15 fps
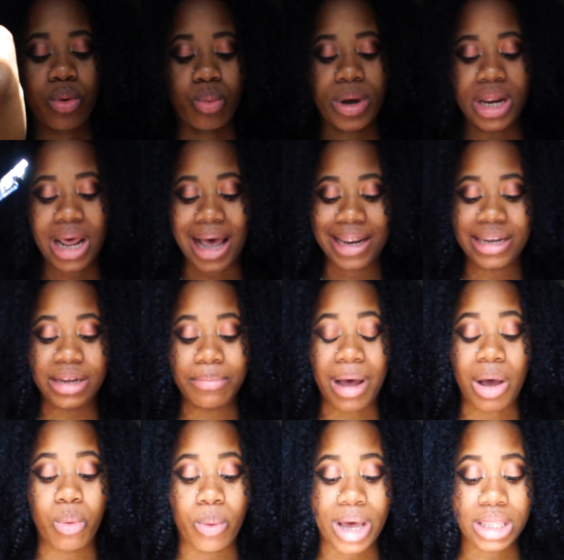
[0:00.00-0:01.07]
when I did
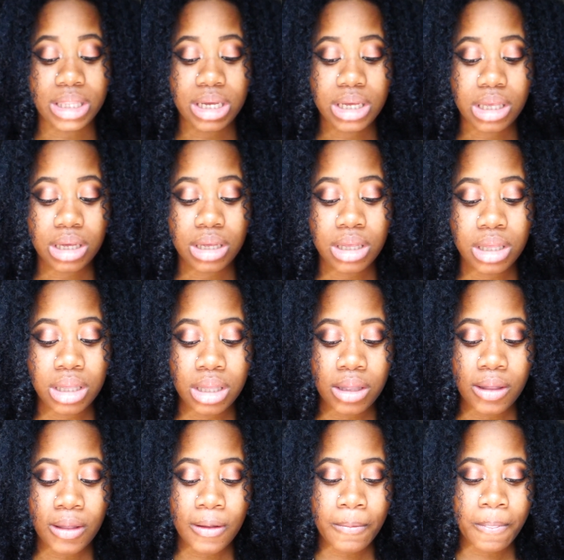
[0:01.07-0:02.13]
my wet look.
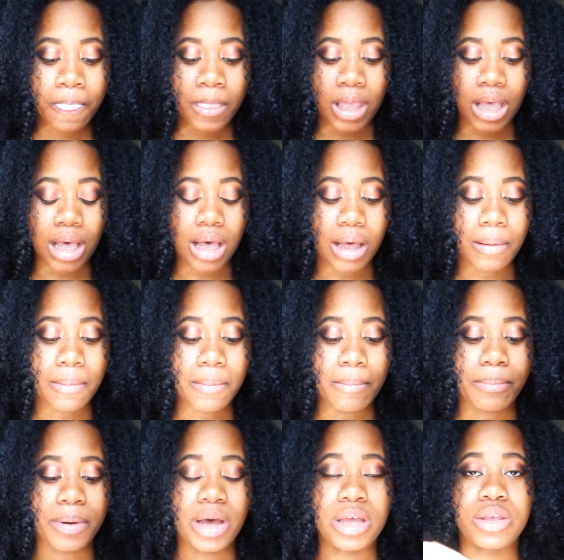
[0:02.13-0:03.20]
Um,
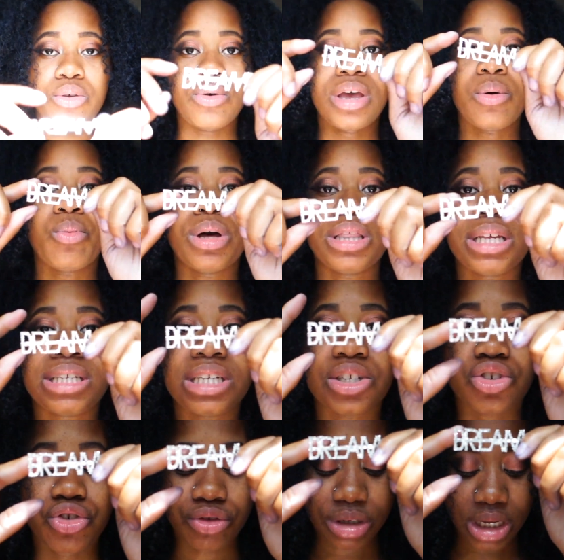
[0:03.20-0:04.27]
but you get one that says
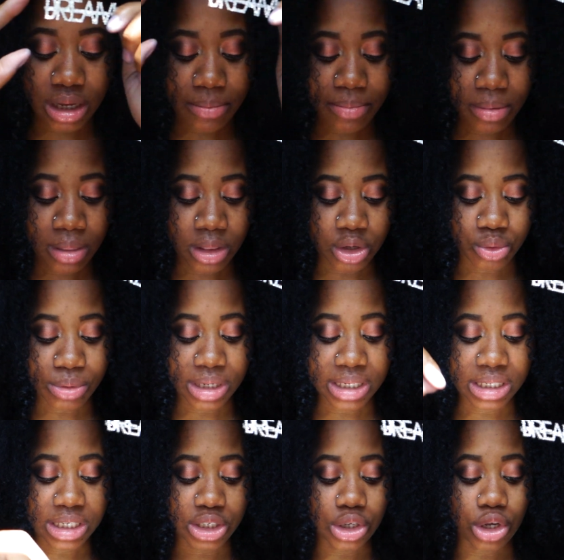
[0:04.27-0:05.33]
Dream. There's one that says